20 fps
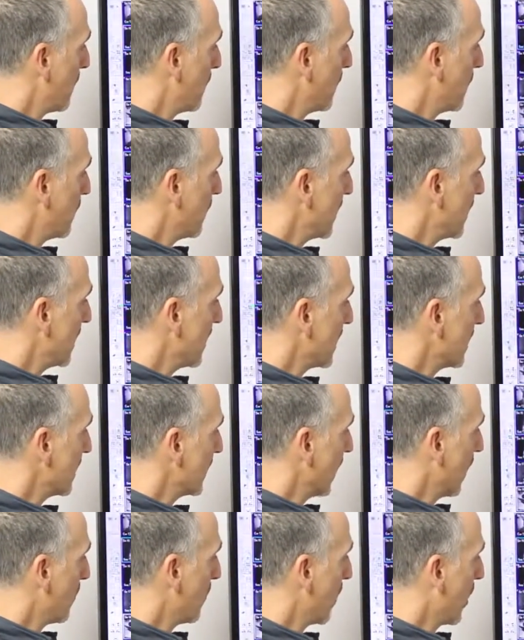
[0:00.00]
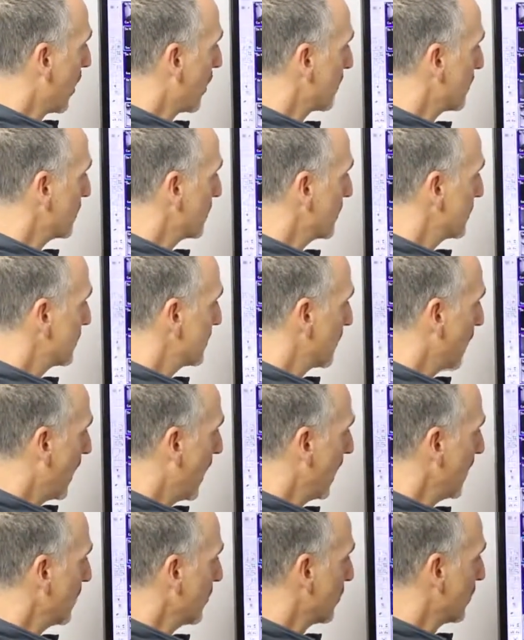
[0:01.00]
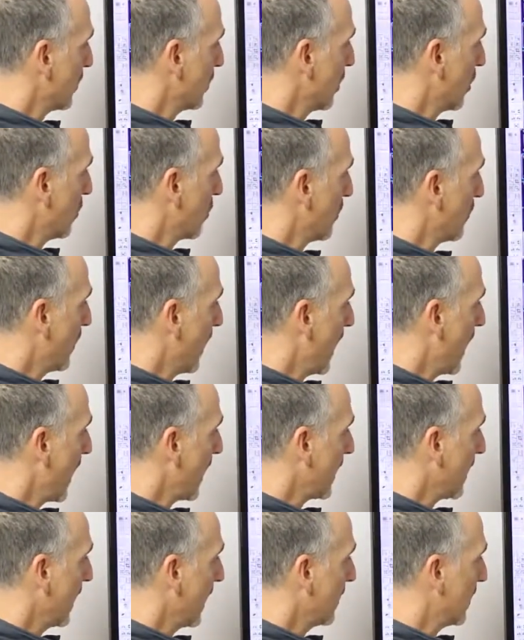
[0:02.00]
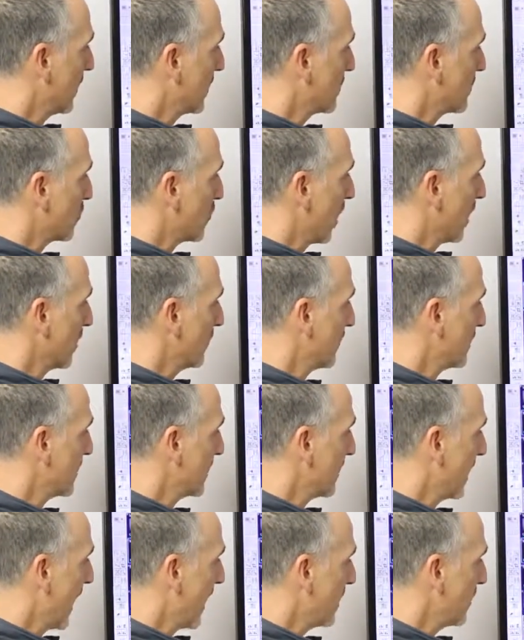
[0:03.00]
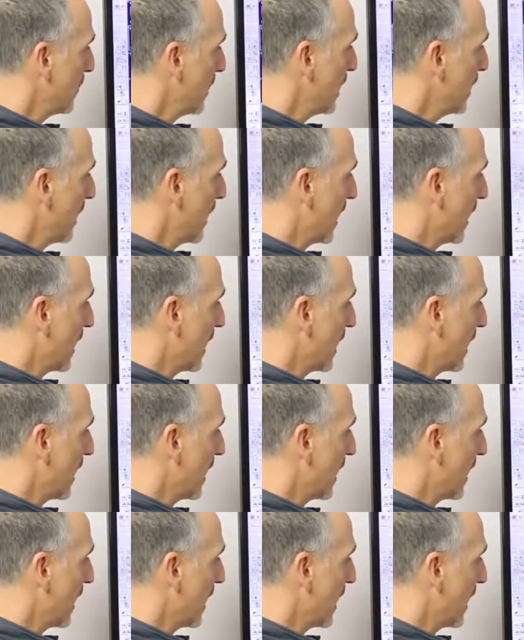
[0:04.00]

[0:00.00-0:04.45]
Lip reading: the lumbar spine or the lower back and its relevant anatomy,